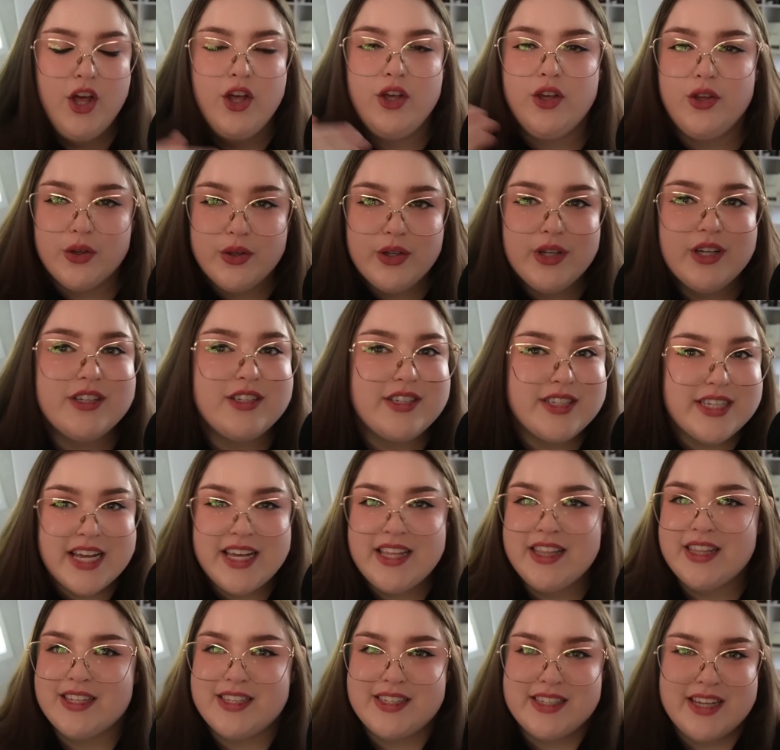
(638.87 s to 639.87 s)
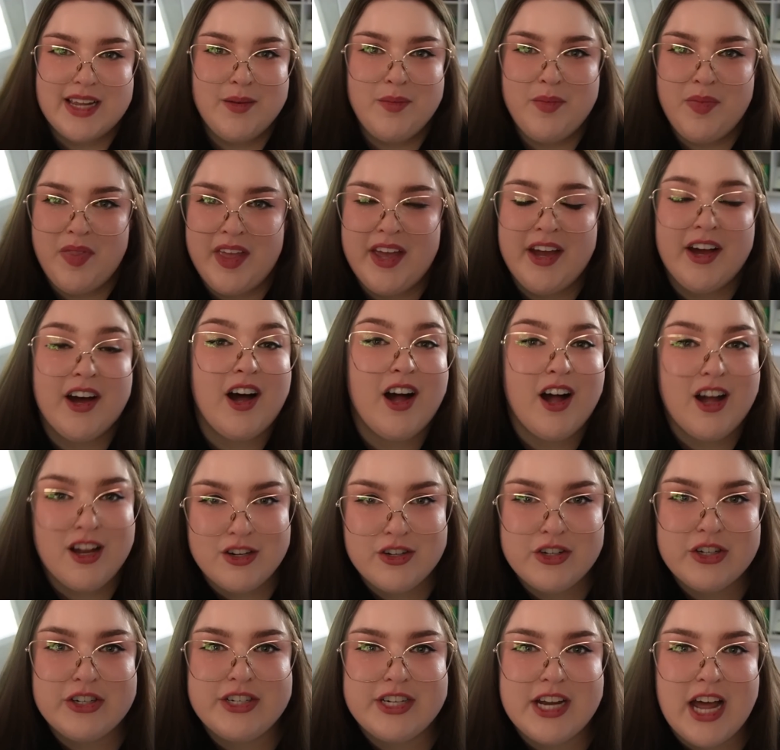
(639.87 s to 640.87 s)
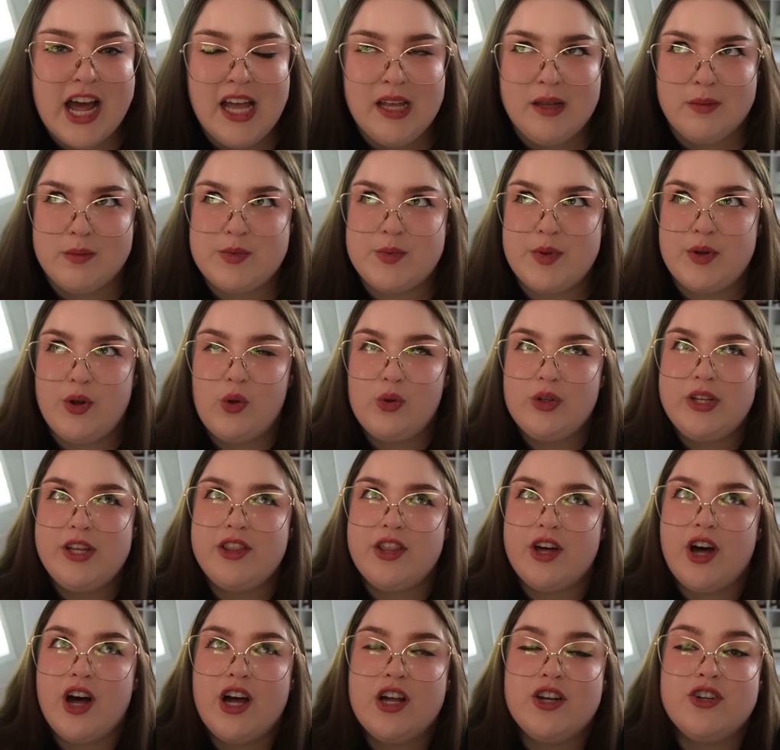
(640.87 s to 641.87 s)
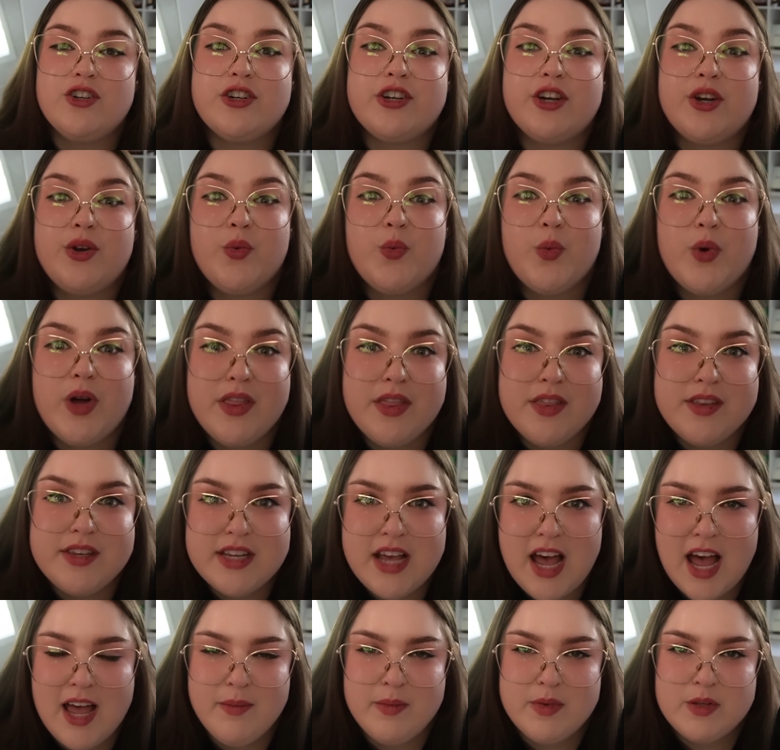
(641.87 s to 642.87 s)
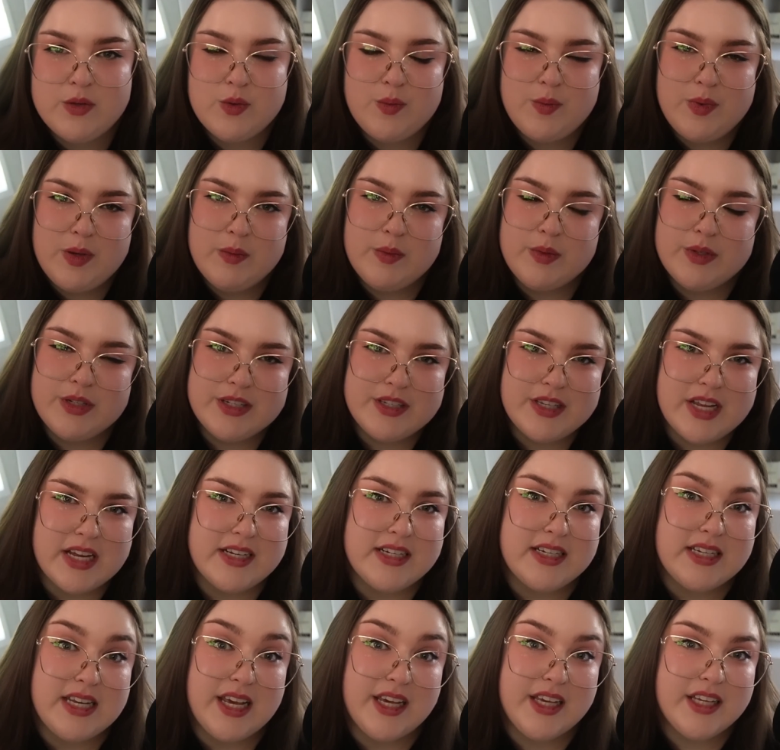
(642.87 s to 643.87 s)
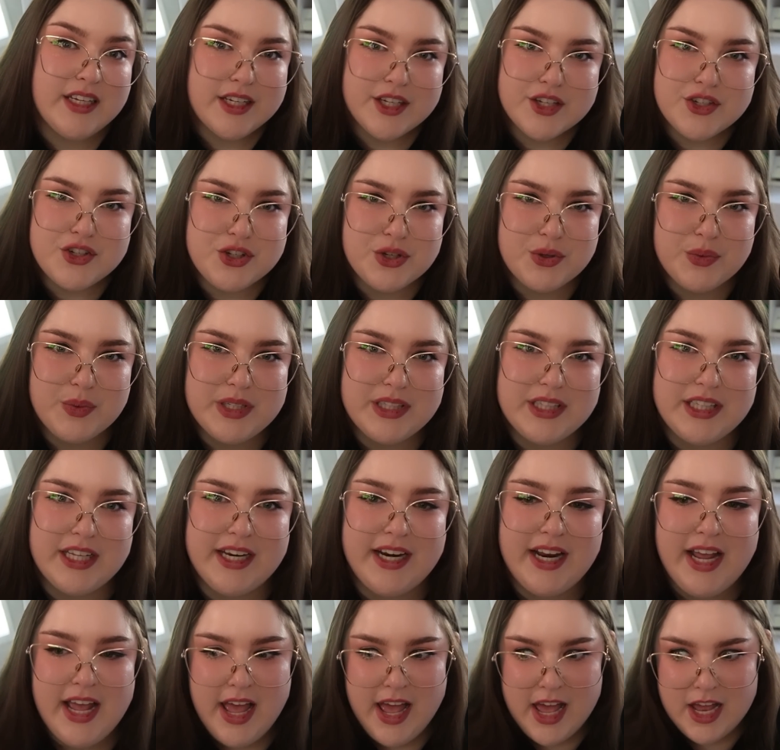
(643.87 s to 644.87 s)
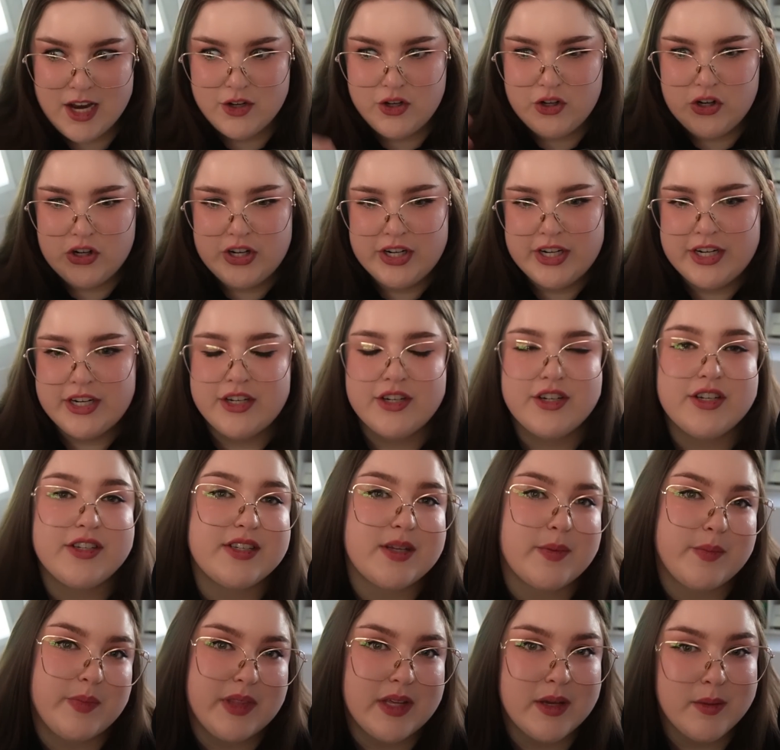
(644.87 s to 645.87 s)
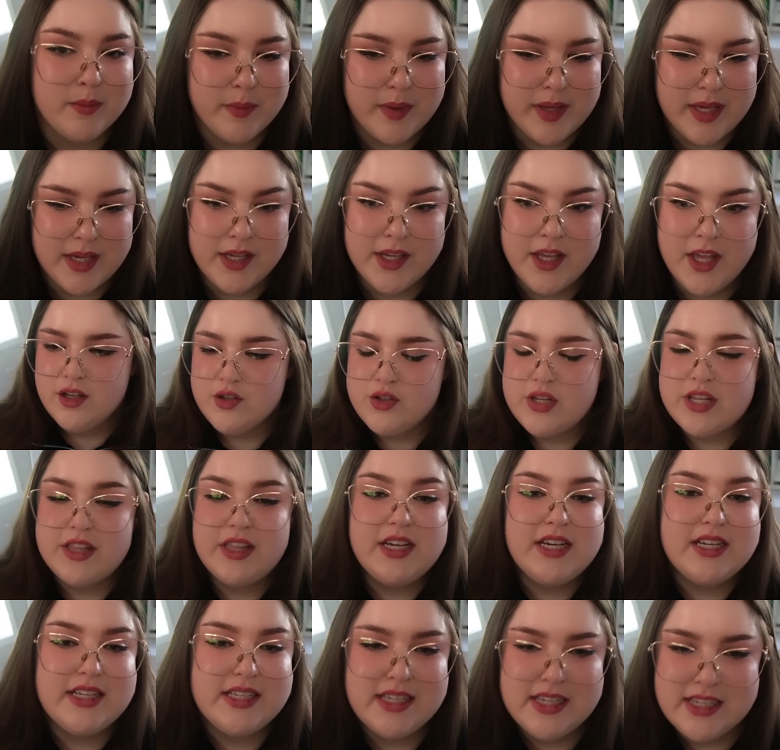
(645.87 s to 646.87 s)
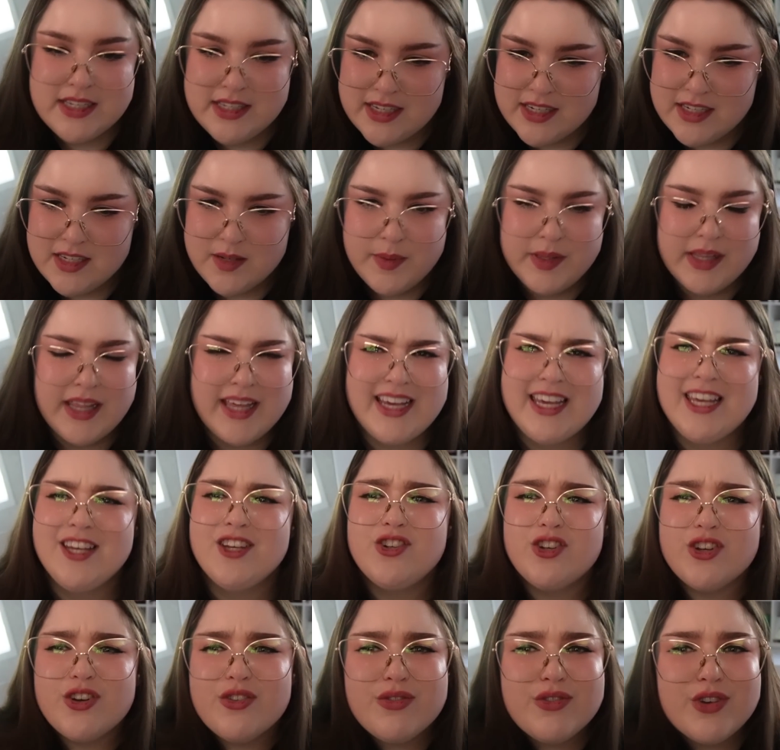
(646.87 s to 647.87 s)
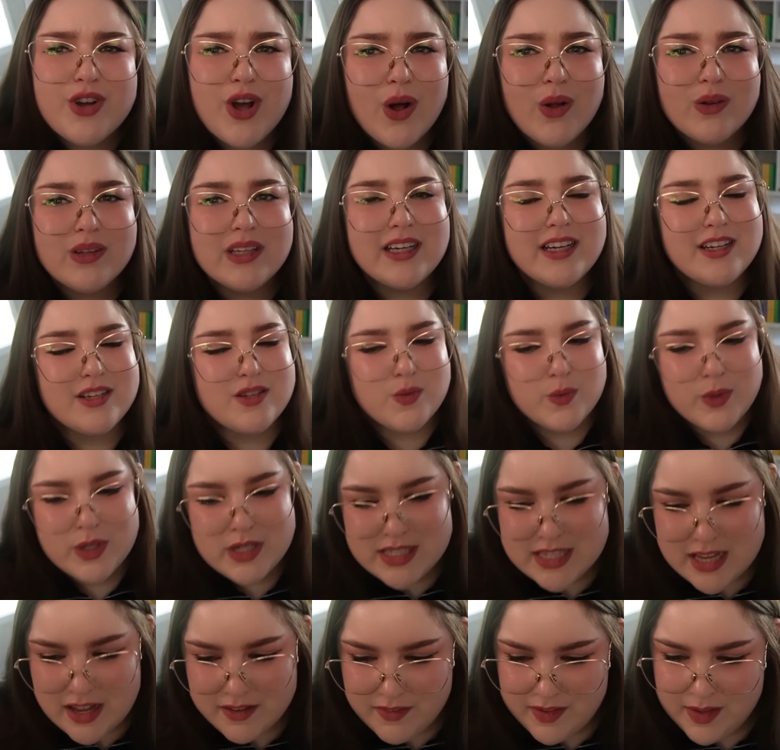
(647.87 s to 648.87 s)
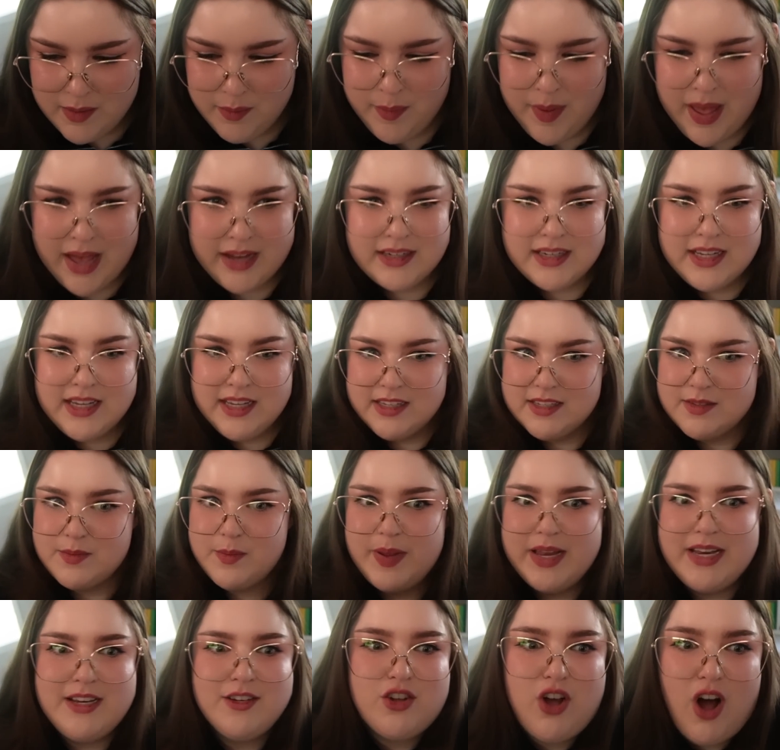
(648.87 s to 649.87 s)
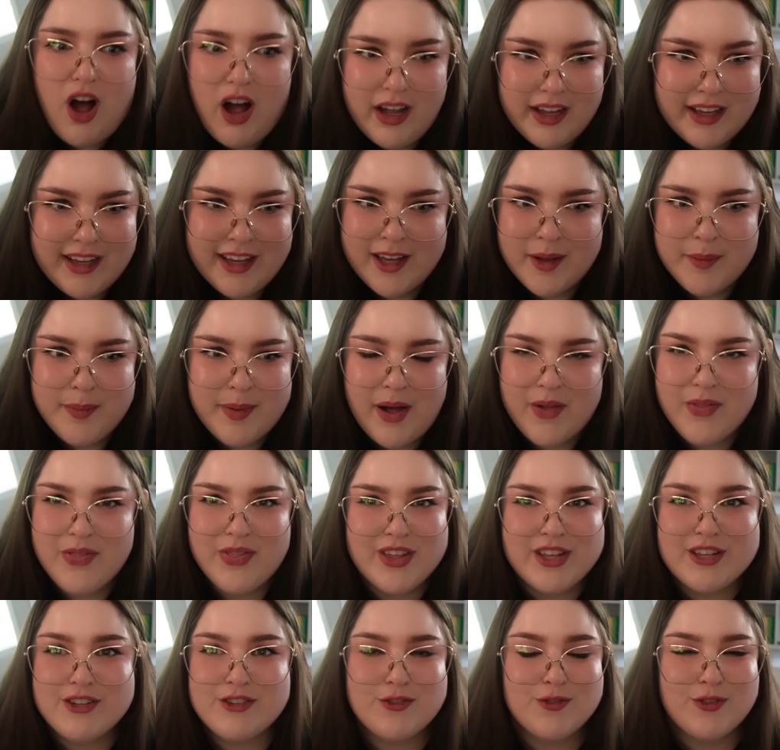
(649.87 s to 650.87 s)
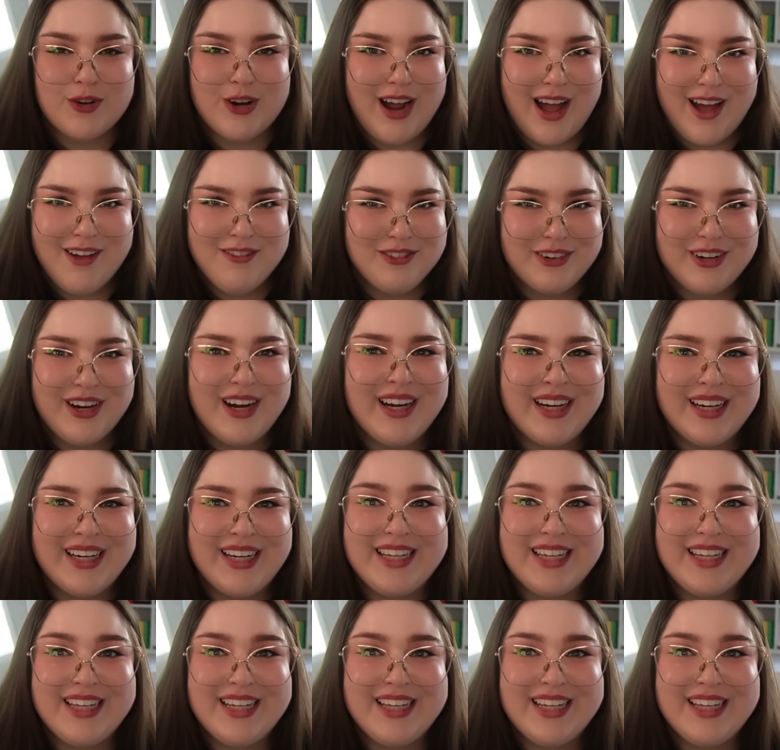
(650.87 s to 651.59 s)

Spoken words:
You could say the same thing 100 times, but only the 101th time is when people decide to take an issue with it and turn it into something big. So I think it's easy to be like, he should have known that his words have impact. He's been talking about this forever.